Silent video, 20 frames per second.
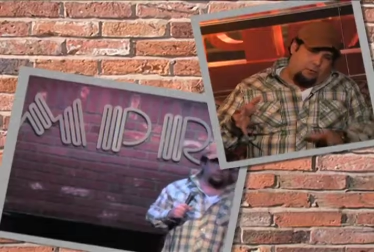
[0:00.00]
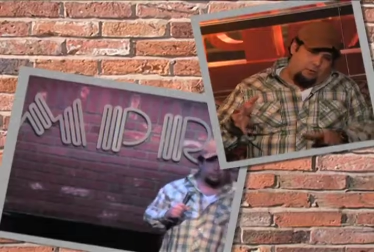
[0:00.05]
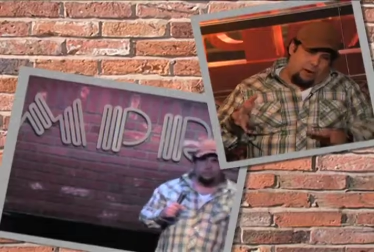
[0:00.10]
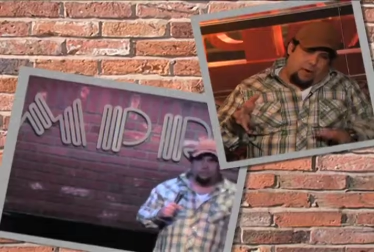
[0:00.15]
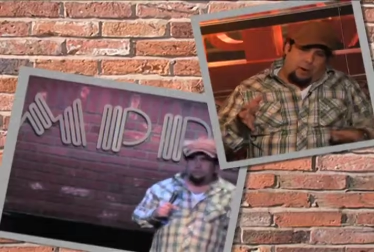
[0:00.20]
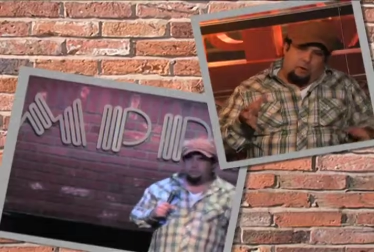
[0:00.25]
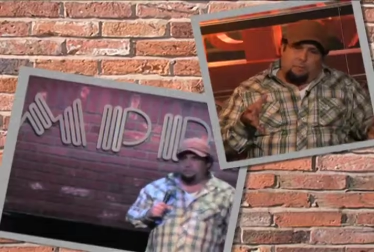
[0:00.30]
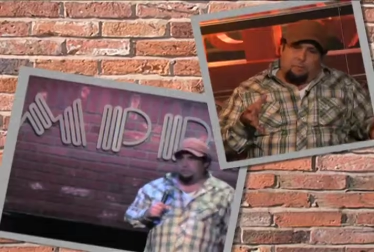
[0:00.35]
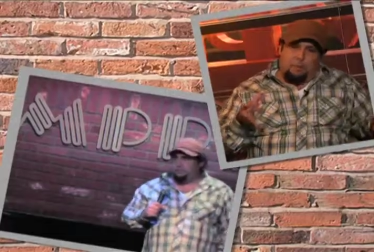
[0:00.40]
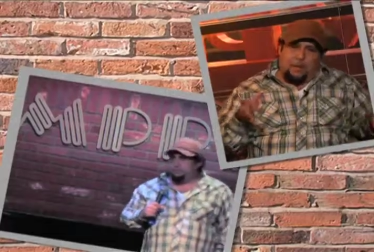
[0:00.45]
don't,
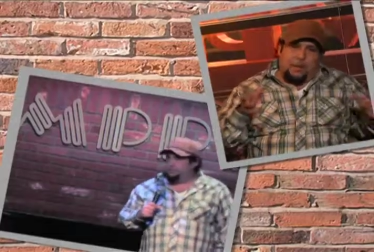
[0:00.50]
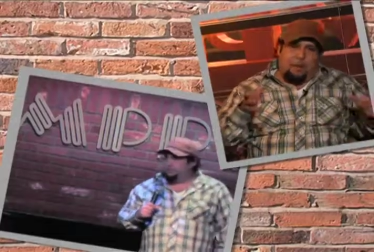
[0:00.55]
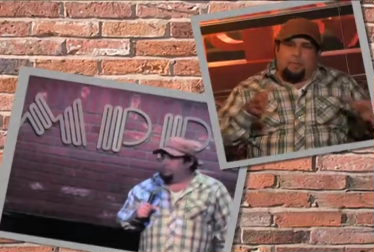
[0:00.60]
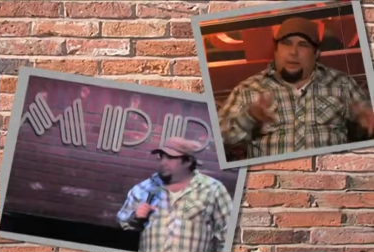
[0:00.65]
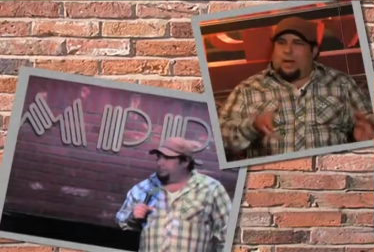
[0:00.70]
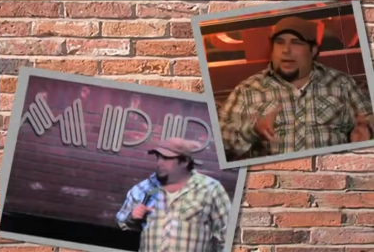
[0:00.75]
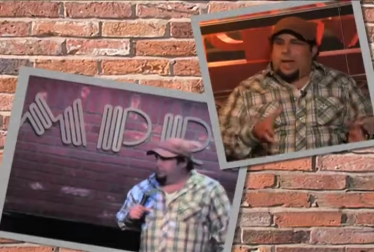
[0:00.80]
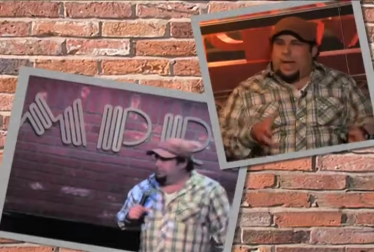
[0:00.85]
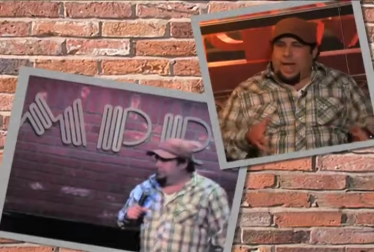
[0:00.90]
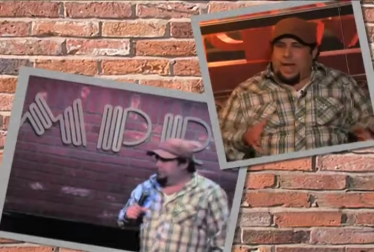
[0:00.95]
I don't make
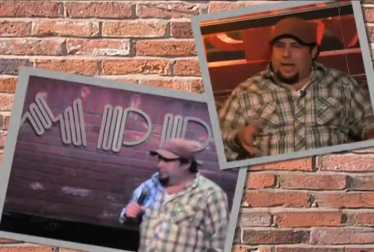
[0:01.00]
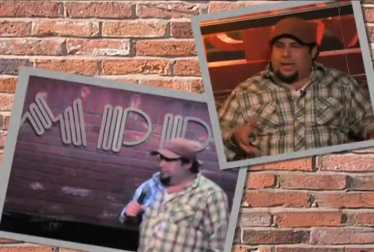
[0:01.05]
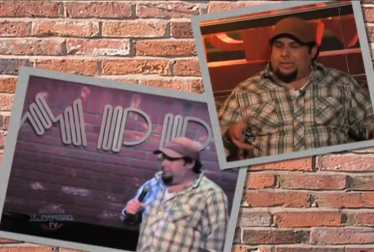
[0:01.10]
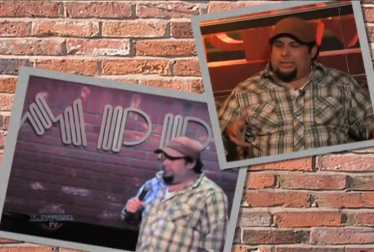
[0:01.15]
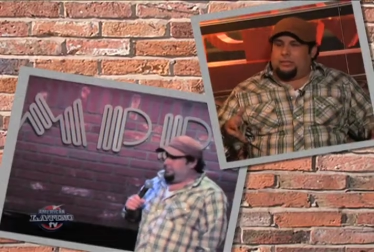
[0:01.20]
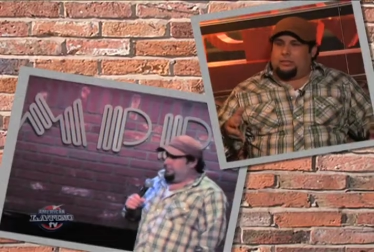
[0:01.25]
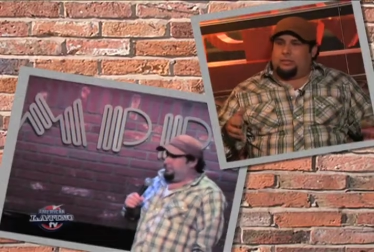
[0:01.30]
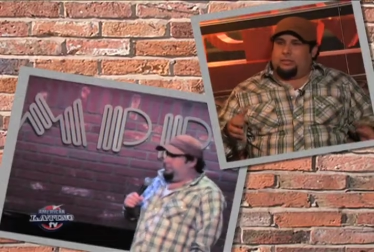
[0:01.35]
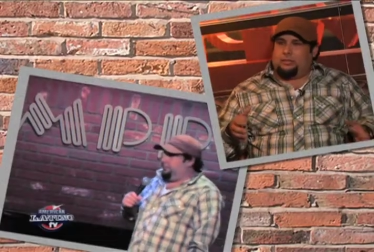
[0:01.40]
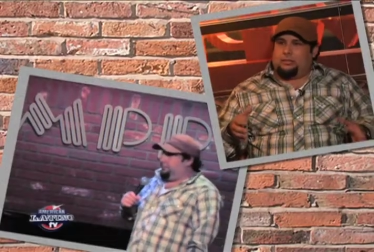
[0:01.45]
my act
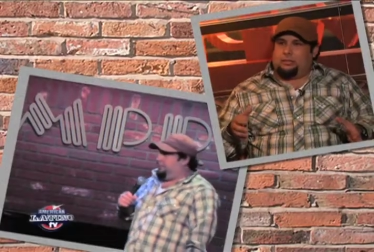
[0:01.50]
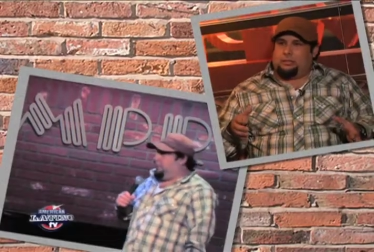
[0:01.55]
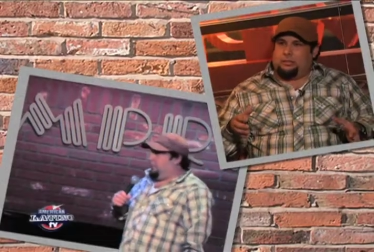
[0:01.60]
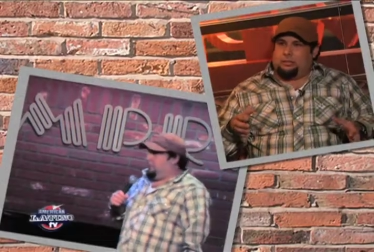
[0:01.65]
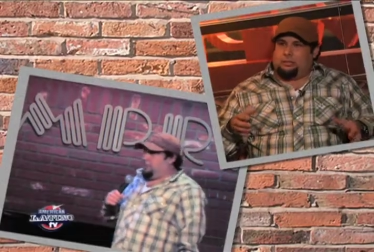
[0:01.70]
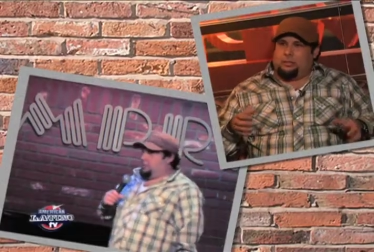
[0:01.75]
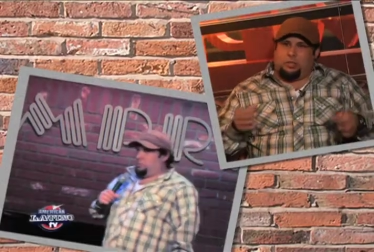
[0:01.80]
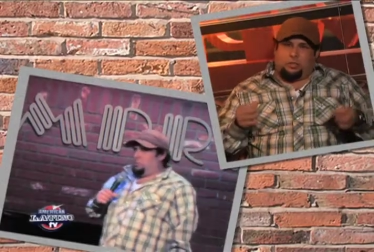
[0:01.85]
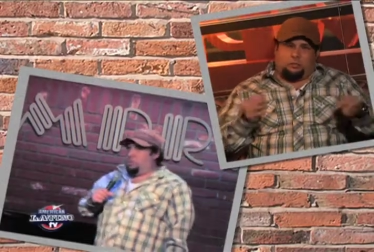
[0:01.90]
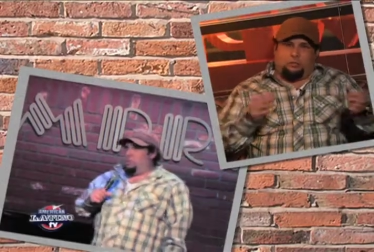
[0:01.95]

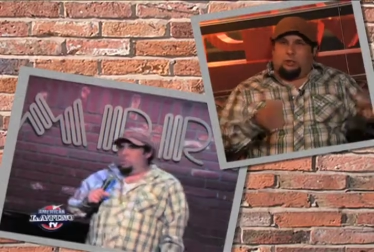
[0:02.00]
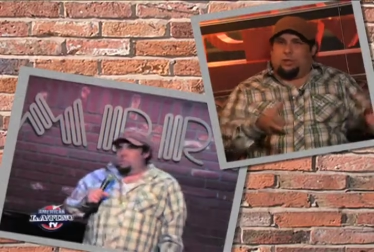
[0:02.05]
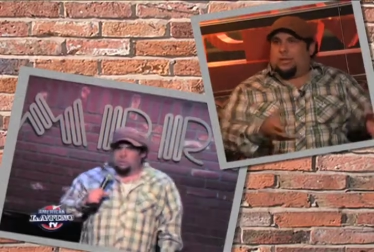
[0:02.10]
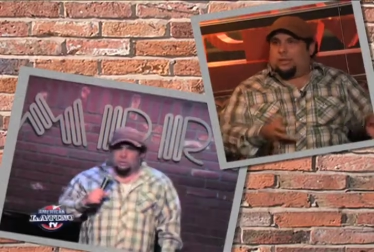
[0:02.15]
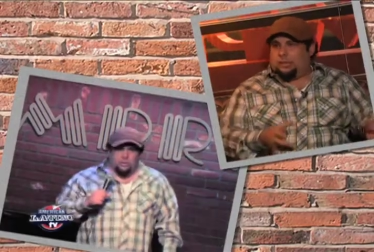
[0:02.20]
just for